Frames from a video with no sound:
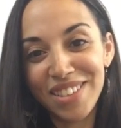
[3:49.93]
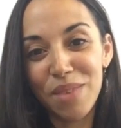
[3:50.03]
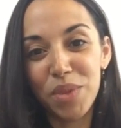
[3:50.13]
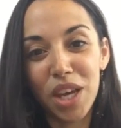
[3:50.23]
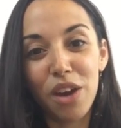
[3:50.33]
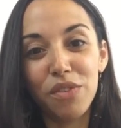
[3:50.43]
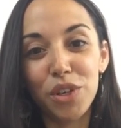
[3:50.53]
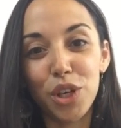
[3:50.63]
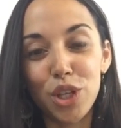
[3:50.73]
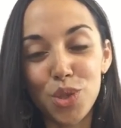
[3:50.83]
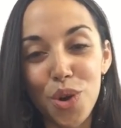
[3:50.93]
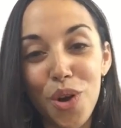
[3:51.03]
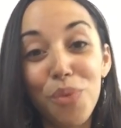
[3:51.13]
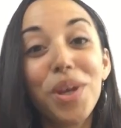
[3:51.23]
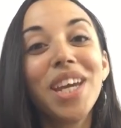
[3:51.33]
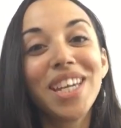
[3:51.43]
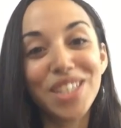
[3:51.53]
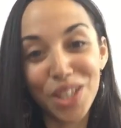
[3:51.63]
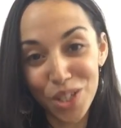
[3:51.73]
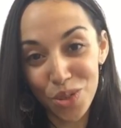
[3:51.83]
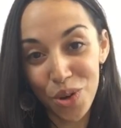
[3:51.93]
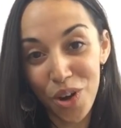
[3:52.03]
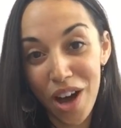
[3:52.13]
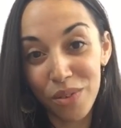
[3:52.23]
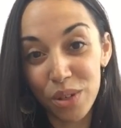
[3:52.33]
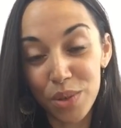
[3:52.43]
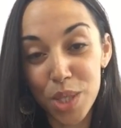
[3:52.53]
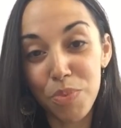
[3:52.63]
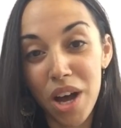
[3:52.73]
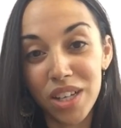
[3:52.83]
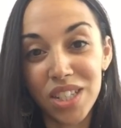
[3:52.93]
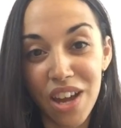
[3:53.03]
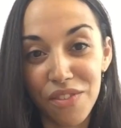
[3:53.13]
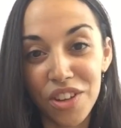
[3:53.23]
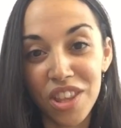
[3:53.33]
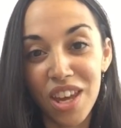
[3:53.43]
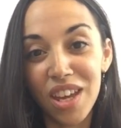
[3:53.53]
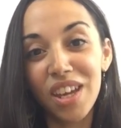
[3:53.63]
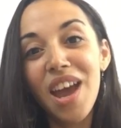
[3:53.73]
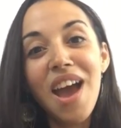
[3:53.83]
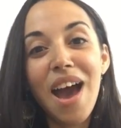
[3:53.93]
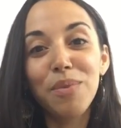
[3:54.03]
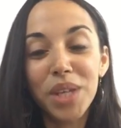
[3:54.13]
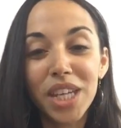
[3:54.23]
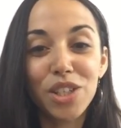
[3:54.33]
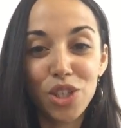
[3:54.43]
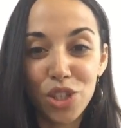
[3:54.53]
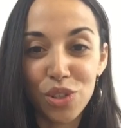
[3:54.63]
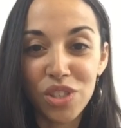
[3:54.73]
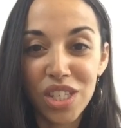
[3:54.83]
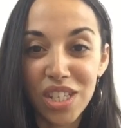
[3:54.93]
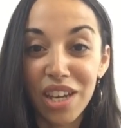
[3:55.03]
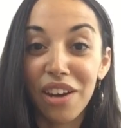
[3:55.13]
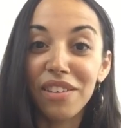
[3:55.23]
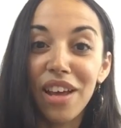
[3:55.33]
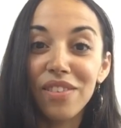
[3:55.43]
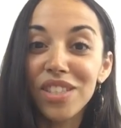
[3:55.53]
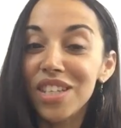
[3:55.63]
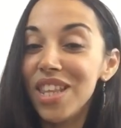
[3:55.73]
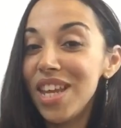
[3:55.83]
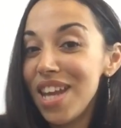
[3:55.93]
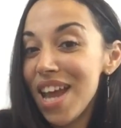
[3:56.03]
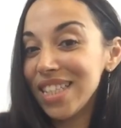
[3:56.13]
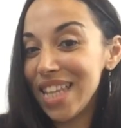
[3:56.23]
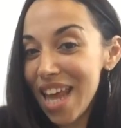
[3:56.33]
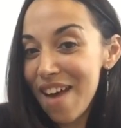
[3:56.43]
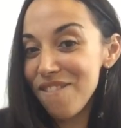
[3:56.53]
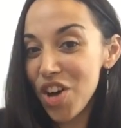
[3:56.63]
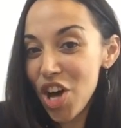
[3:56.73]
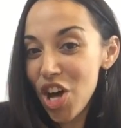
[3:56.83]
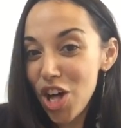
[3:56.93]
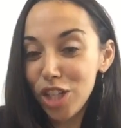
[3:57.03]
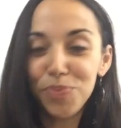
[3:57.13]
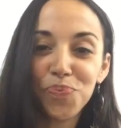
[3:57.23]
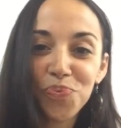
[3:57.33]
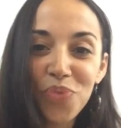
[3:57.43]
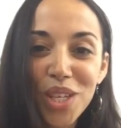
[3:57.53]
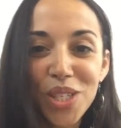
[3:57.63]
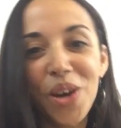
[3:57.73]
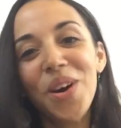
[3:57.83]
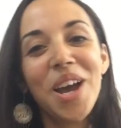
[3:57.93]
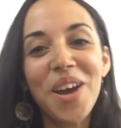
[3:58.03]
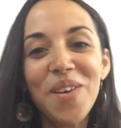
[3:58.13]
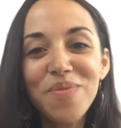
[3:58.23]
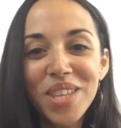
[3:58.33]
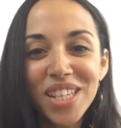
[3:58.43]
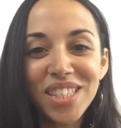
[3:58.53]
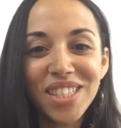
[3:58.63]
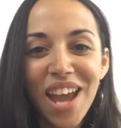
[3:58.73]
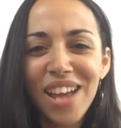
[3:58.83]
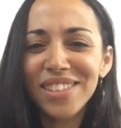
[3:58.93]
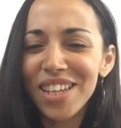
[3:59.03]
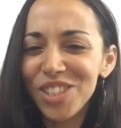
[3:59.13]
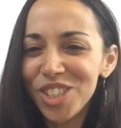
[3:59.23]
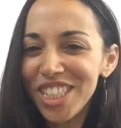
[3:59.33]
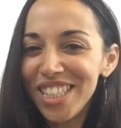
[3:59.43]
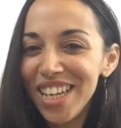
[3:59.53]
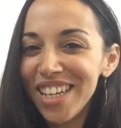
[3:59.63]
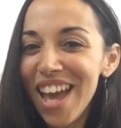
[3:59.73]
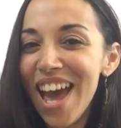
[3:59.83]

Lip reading: something out of your control. We get to control how we respond to everything, and we get to choose to take our lives to the next level. So I hope this is interesting,